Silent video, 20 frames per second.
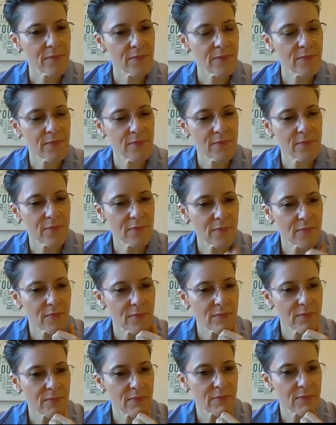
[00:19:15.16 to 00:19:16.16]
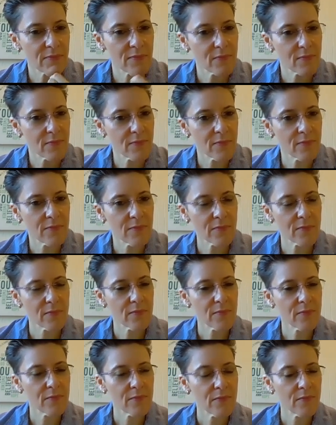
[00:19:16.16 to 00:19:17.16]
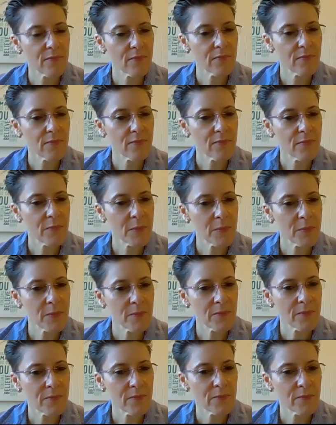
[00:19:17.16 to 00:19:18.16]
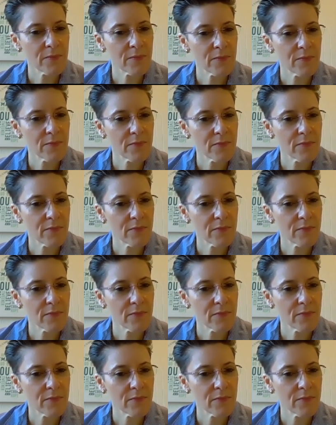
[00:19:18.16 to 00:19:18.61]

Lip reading: This person isn't speaking.